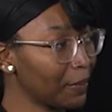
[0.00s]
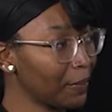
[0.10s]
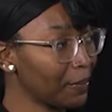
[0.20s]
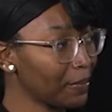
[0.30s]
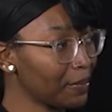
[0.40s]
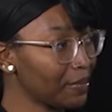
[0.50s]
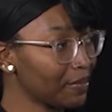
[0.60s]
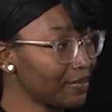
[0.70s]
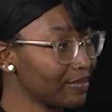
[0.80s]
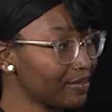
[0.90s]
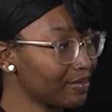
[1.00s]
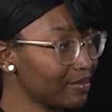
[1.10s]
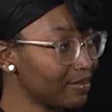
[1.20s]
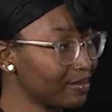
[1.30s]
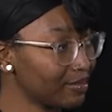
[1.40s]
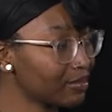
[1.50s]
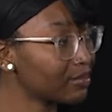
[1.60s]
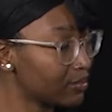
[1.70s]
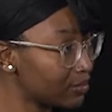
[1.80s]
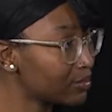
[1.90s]

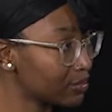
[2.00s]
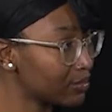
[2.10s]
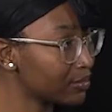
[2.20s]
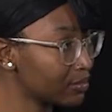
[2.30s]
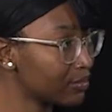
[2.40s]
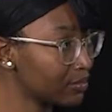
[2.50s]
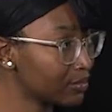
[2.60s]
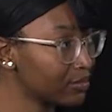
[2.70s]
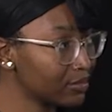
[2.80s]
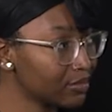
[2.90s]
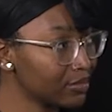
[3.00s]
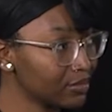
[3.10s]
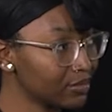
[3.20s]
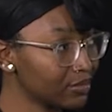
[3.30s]
(silent)